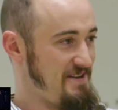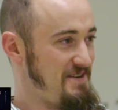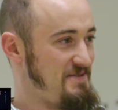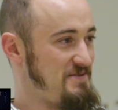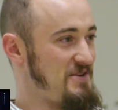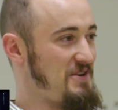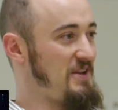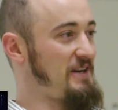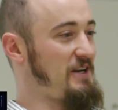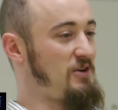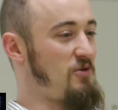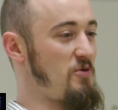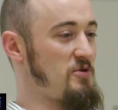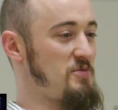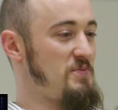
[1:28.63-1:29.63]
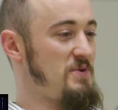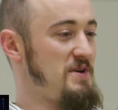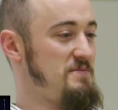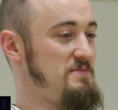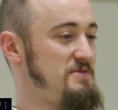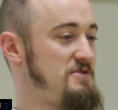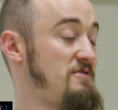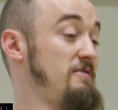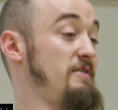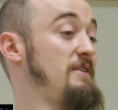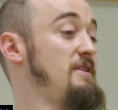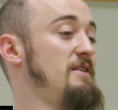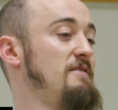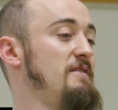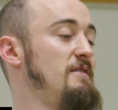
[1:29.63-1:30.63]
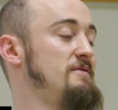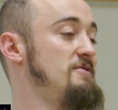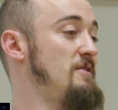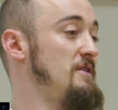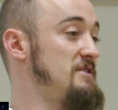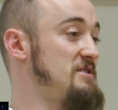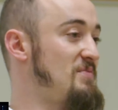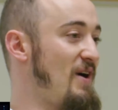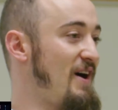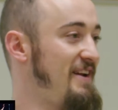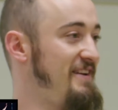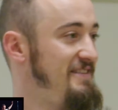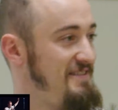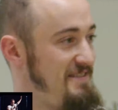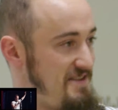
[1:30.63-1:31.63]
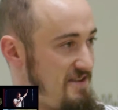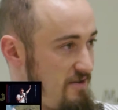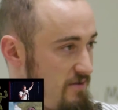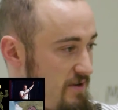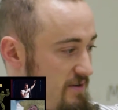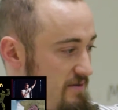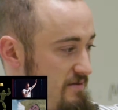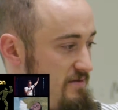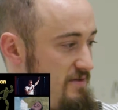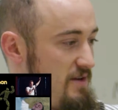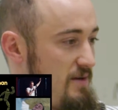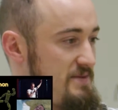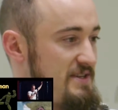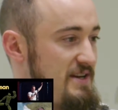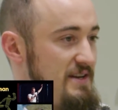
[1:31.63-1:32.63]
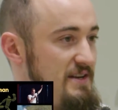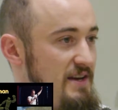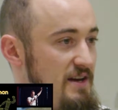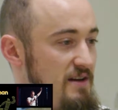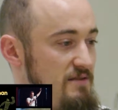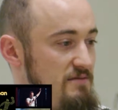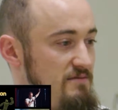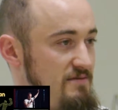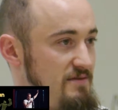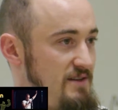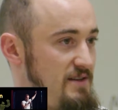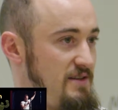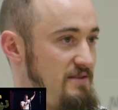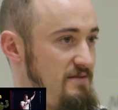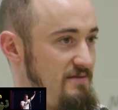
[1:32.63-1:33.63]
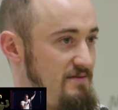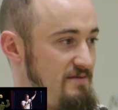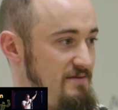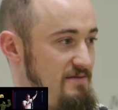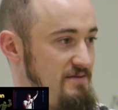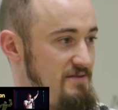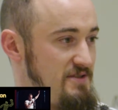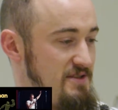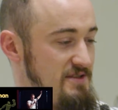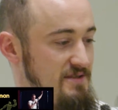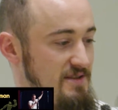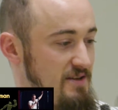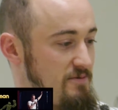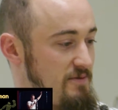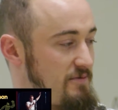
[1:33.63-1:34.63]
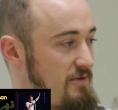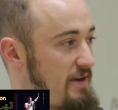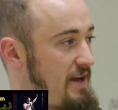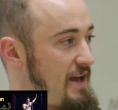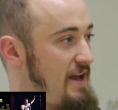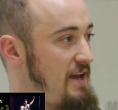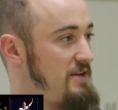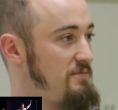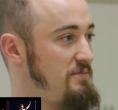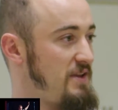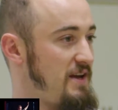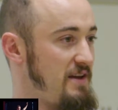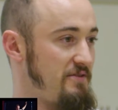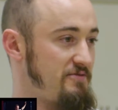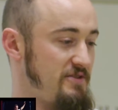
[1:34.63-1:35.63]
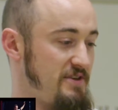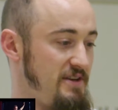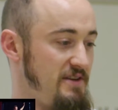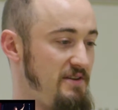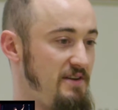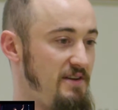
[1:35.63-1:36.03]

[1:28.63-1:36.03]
was on like a quarter pipe, sort of like a spine. I went upside down and just like went for like a hand plant 3.